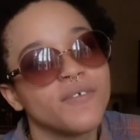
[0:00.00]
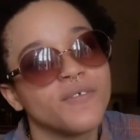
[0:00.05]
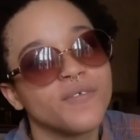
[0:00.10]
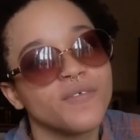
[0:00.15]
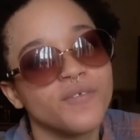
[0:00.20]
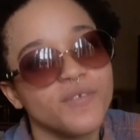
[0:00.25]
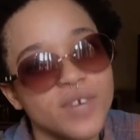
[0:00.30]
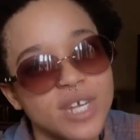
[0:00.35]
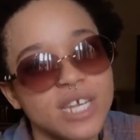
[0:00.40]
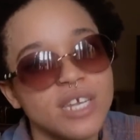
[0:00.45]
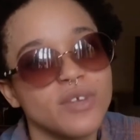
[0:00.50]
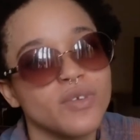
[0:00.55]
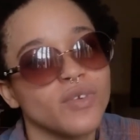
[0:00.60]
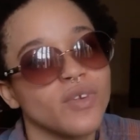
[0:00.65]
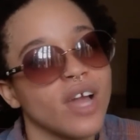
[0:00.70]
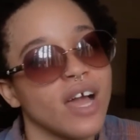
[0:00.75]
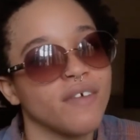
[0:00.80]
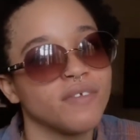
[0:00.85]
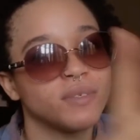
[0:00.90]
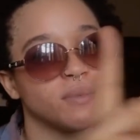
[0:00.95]
free. You don't
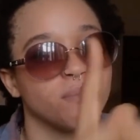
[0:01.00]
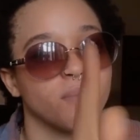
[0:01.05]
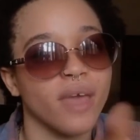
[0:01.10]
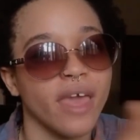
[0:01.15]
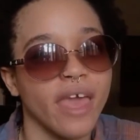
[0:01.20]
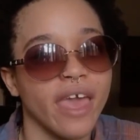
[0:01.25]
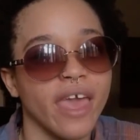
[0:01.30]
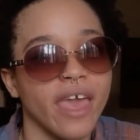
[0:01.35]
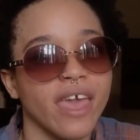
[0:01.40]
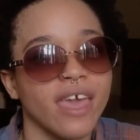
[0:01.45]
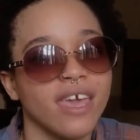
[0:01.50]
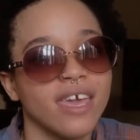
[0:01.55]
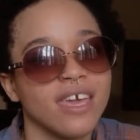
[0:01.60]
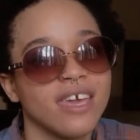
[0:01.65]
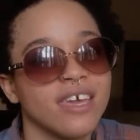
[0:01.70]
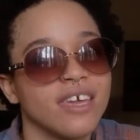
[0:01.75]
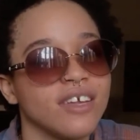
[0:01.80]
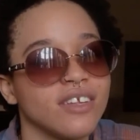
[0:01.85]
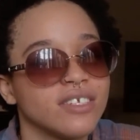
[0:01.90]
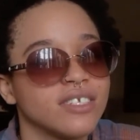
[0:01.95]
have to pay,
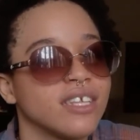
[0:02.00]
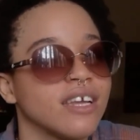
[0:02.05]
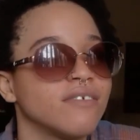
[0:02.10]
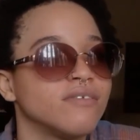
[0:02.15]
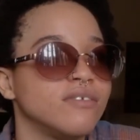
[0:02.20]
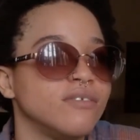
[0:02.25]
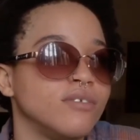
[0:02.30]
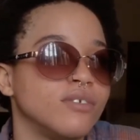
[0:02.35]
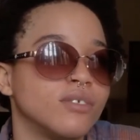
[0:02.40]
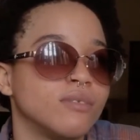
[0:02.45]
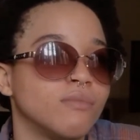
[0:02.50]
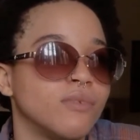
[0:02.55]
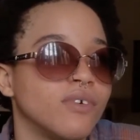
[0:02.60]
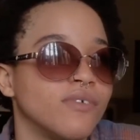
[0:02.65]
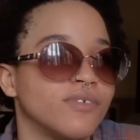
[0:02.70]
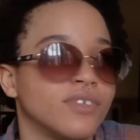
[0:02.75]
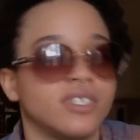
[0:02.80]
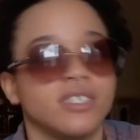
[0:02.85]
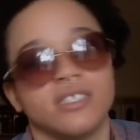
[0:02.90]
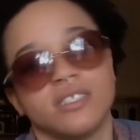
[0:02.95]
you just have to use more of
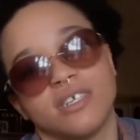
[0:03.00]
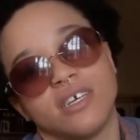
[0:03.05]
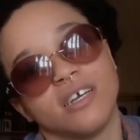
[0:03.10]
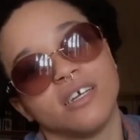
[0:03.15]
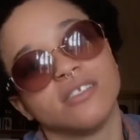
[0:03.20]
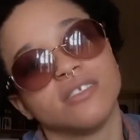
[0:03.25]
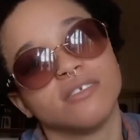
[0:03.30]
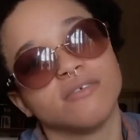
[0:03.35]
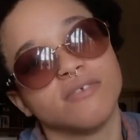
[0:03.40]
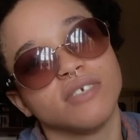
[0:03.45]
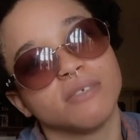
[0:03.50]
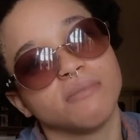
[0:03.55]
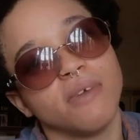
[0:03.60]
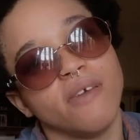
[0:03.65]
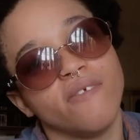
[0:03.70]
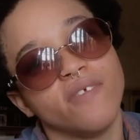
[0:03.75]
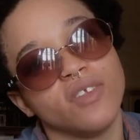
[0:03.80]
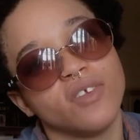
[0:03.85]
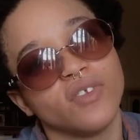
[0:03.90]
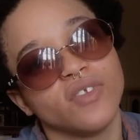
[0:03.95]
your data to watch my
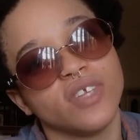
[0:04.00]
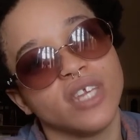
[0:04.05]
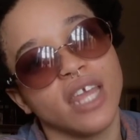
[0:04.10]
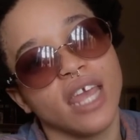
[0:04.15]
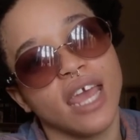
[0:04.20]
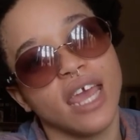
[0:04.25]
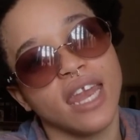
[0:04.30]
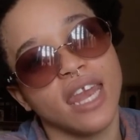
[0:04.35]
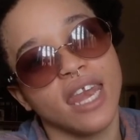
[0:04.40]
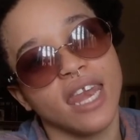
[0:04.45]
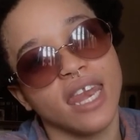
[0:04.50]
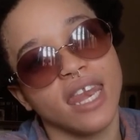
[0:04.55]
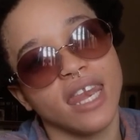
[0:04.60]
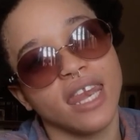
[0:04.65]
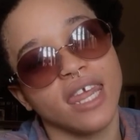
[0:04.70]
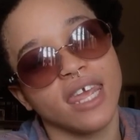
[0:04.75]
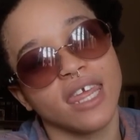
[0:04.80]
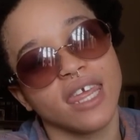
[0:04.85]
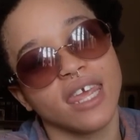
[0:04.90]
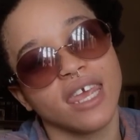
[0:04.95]
video to the end.
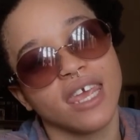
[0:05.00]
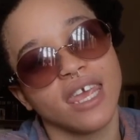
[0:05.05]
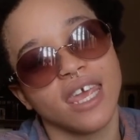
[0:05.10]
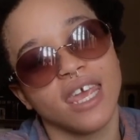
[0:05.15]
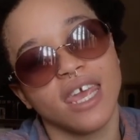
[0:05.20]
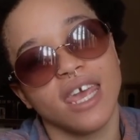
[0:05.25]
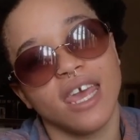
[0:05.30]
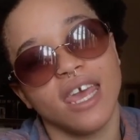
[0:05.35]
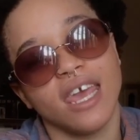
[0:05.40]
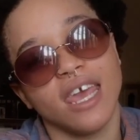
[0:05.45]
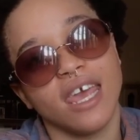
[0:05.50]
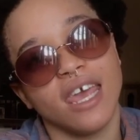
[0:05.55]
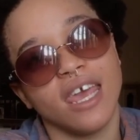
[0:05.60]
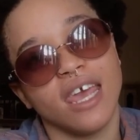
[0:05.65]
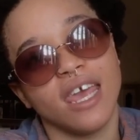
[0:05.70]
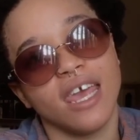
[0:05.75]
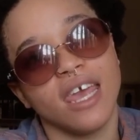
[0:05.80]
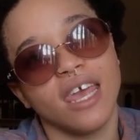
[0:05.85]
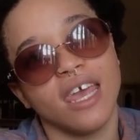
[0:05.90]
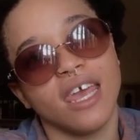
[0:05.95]

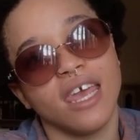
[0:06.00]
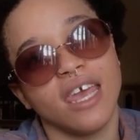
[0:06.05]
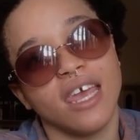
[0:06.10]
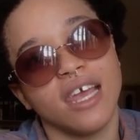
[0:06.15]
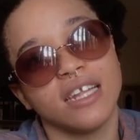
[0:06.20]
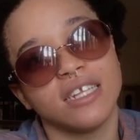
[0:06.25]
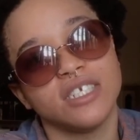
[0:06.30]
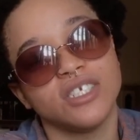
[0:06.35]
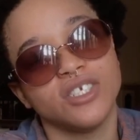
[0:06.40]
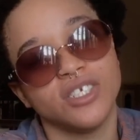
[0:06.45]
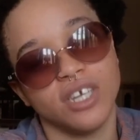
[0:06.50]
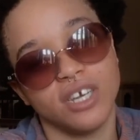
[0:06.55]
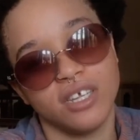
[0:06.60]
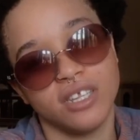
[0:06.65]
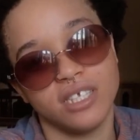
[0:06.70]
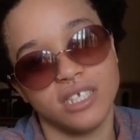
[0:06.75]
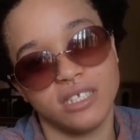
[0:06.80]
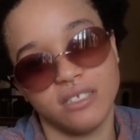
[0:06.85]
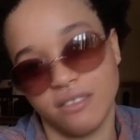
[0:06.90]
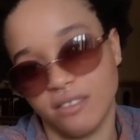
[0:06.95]
And share
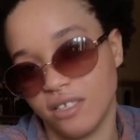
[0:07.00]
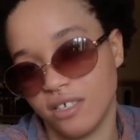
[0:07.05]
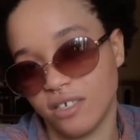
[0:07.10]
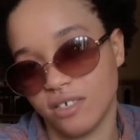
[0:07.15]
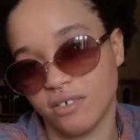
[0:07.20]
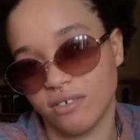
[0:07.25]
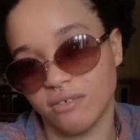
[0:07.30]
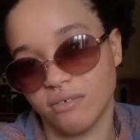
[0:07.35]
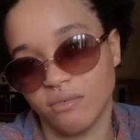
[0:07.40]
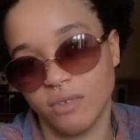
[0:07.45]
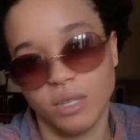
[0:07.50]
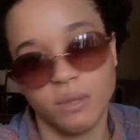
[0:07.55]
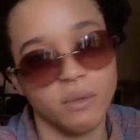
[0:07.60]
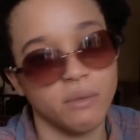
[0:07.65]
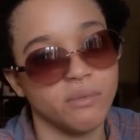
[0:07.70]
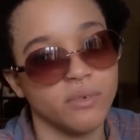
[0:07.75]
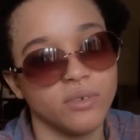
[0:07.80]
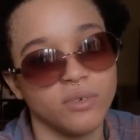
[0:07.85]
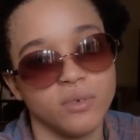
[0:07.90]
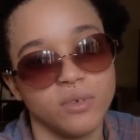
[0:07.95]
this video with
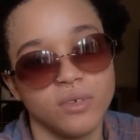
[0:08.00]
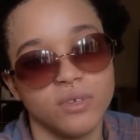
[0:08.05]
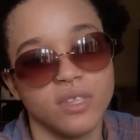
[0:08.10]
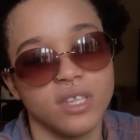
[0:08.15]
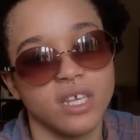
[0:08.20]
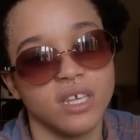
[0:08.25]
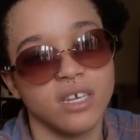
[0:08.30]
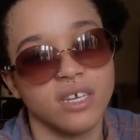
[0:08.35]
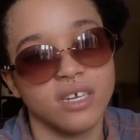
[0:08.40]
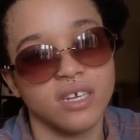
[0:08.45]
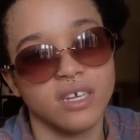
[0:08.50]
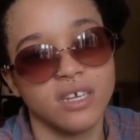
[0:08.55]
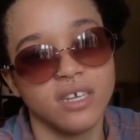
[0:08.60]
people who you think